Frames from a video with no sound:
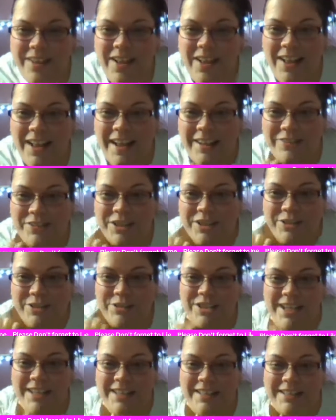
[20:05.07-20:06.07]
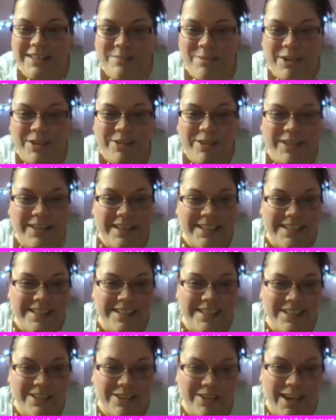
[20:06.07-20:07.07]
I'll have to go check them out on
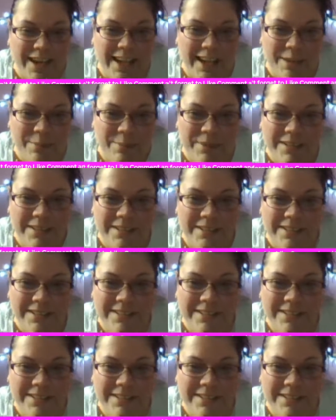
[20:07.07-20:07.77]
Instagram.